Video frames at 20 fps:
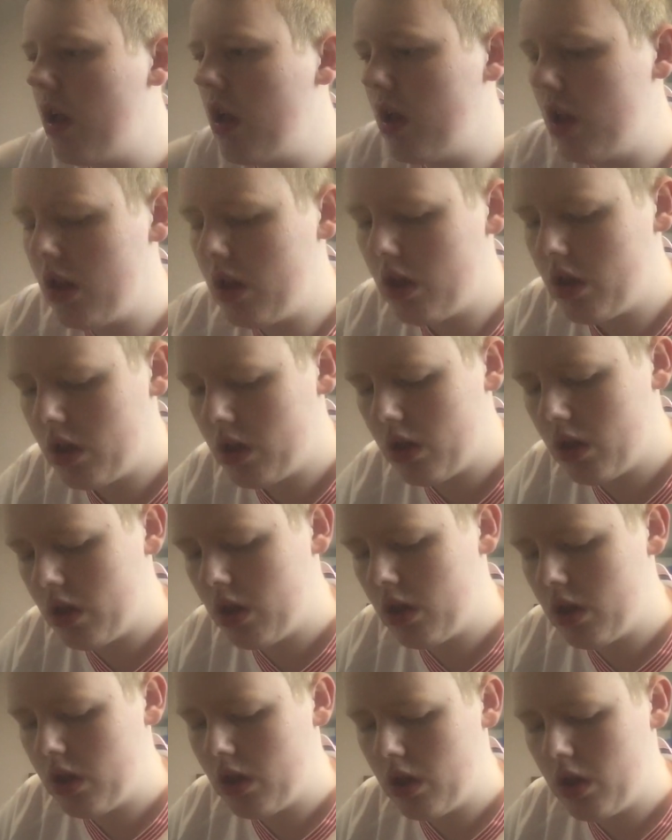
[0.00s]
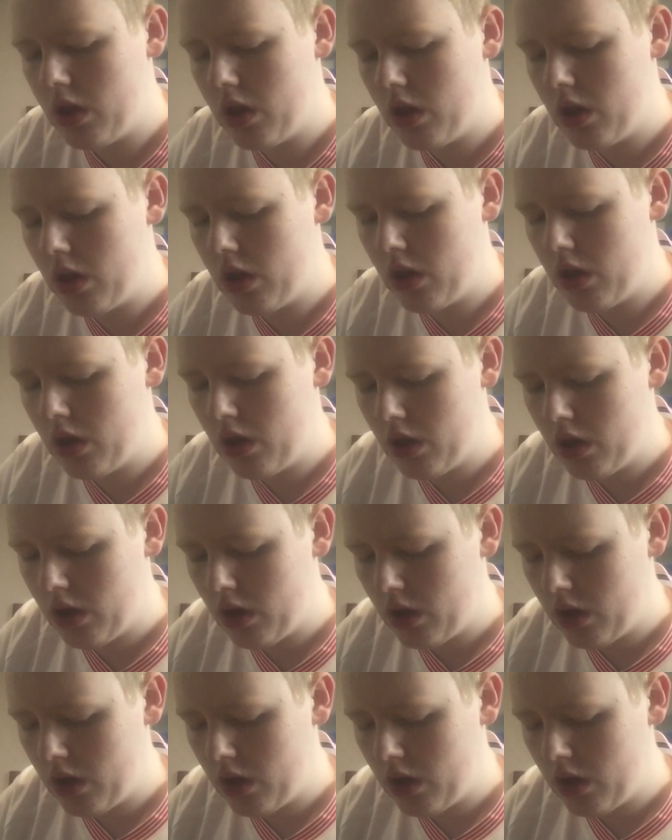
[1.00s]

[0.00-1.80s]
[no speech]